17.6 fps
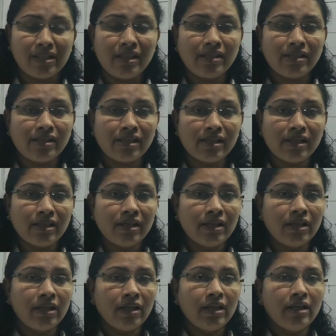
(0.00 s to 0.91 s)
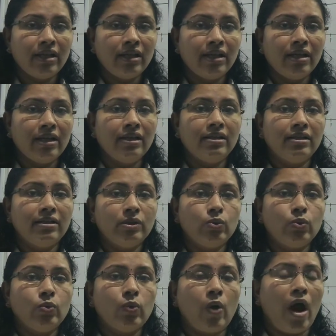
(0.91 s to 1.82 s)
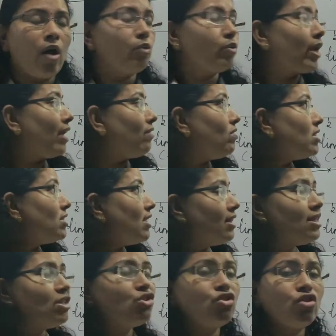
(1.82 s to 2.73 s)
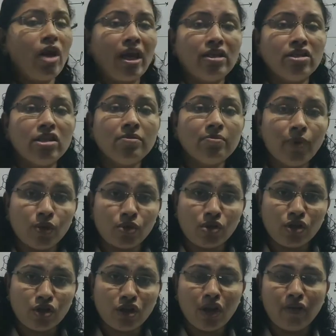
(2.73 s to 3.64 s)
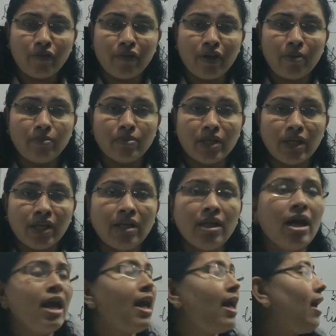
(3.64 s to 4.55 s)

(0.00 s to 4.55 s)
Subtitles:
this? How can we say the change in position of an object?